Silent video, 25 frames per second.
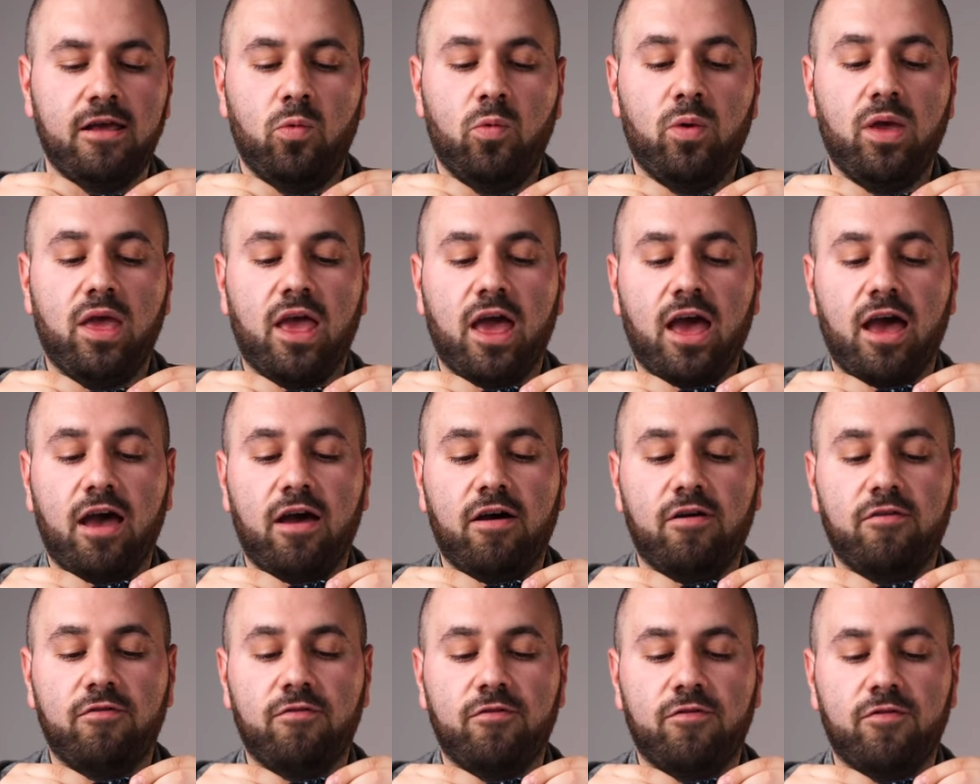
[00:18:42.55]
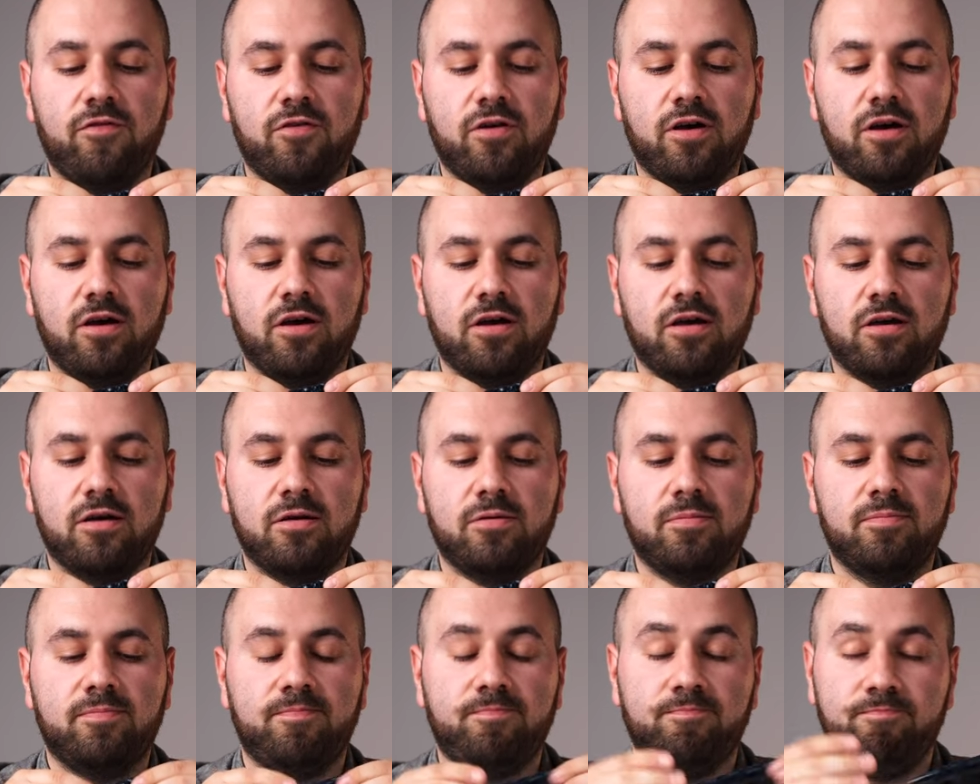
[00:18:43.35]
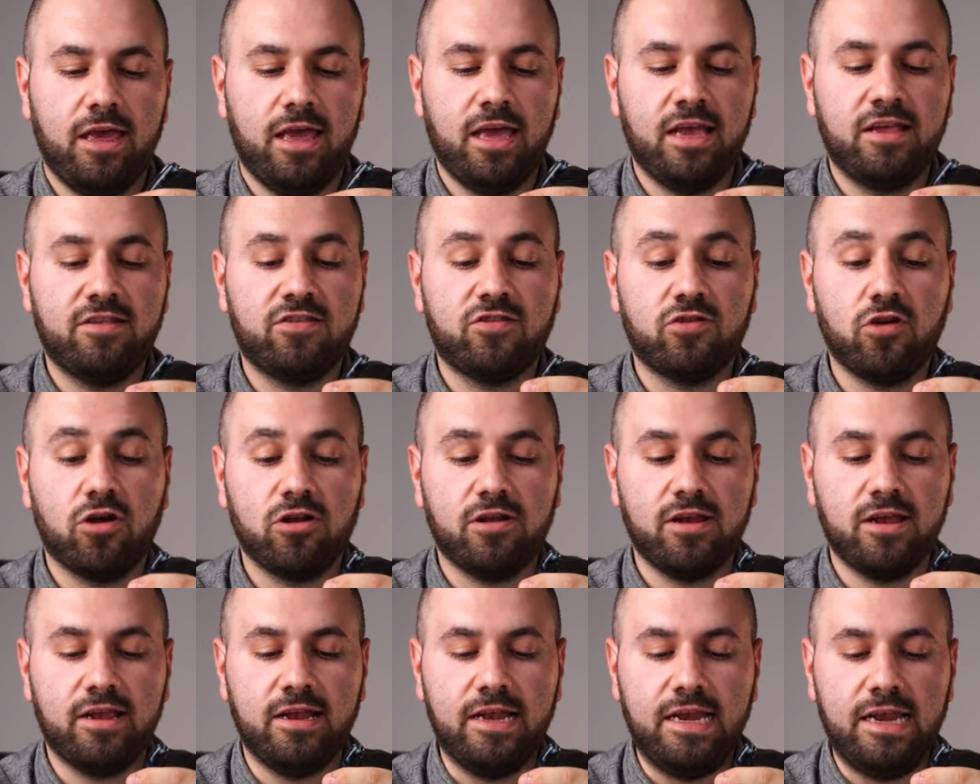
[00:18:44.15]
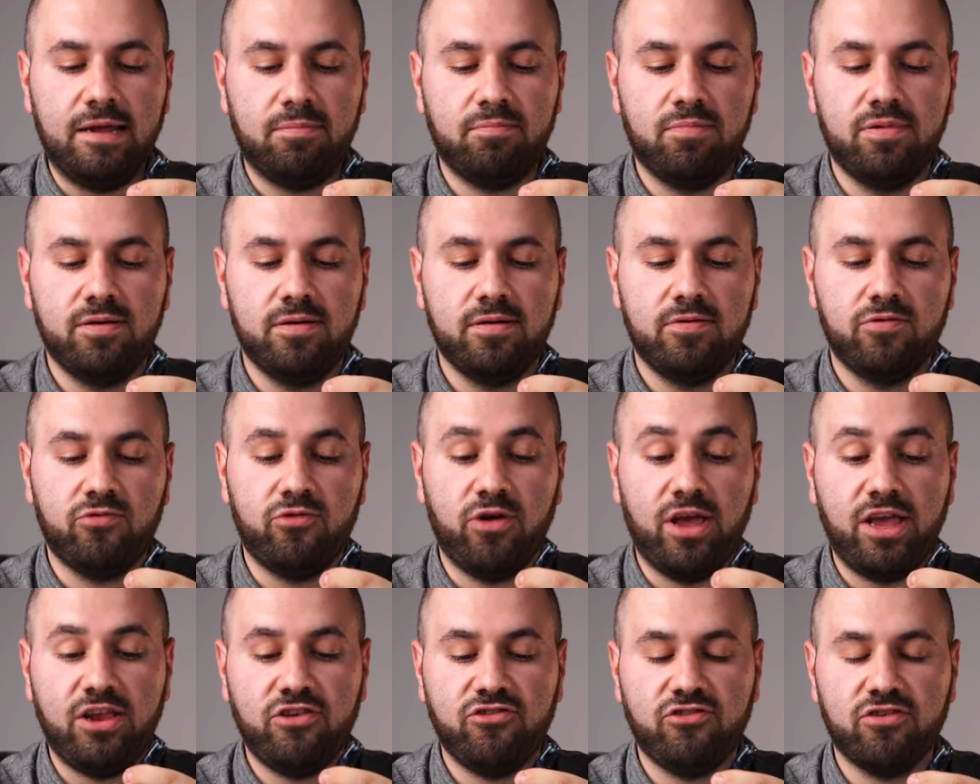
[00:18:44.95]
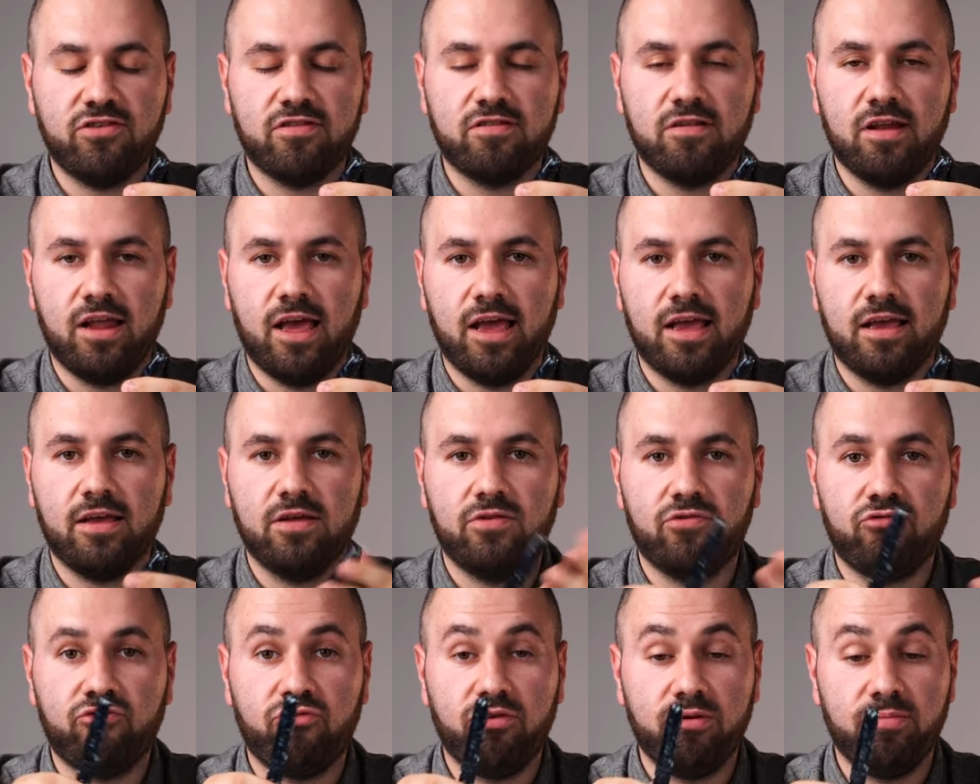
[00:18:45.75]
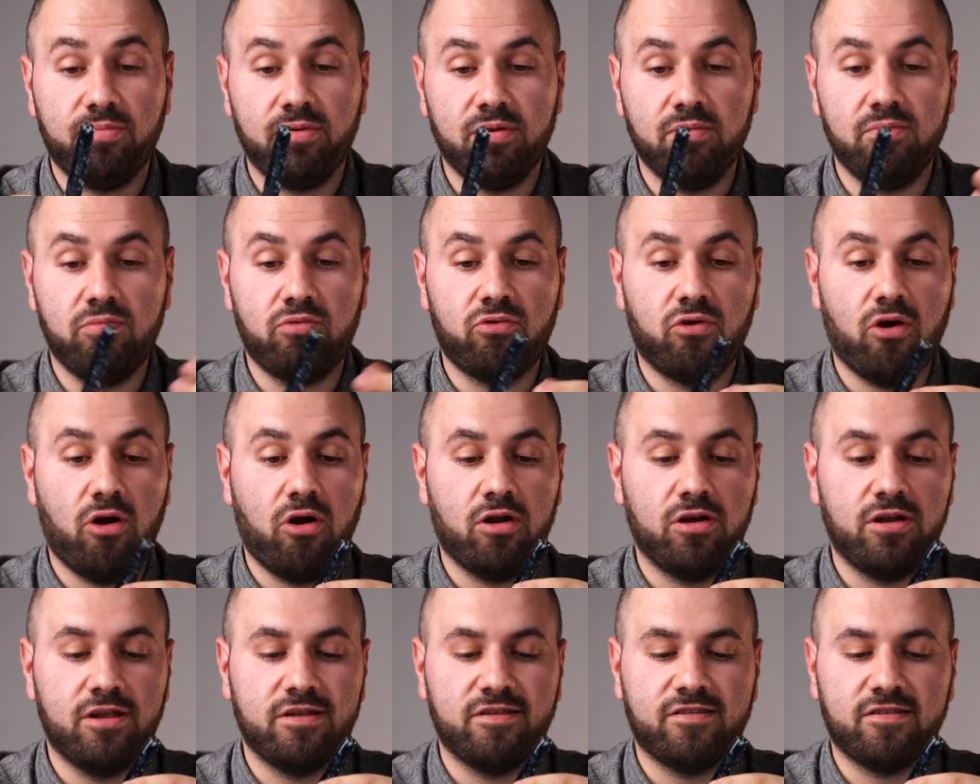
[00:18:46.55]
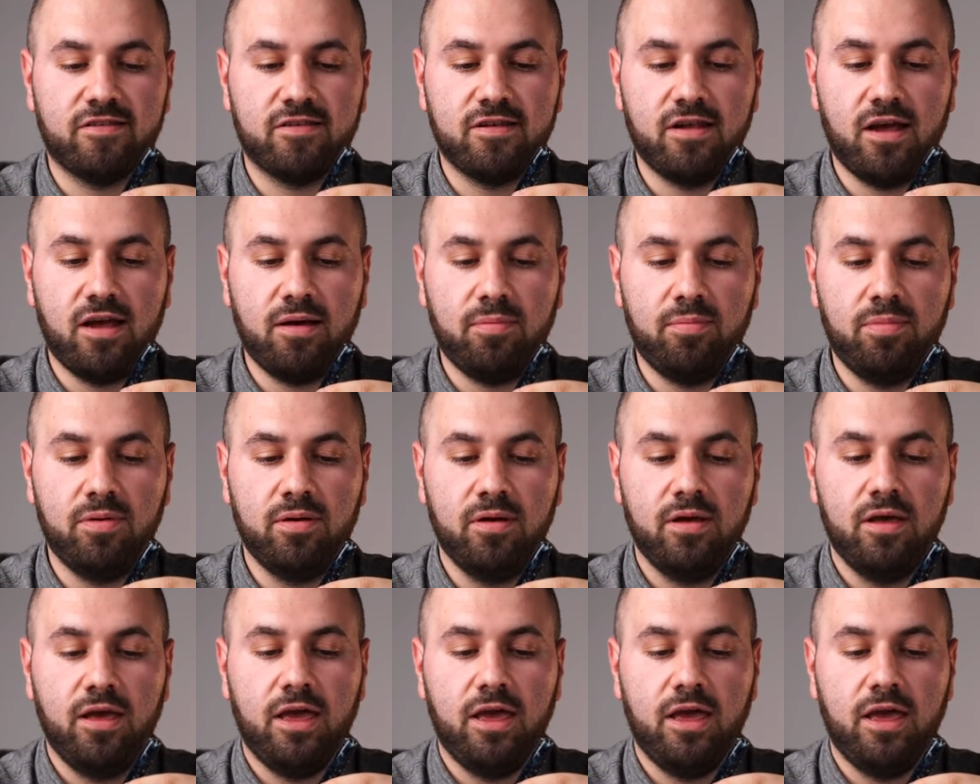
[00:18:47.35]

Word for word: We have uh, exotic nib ranges like triple broad and stub,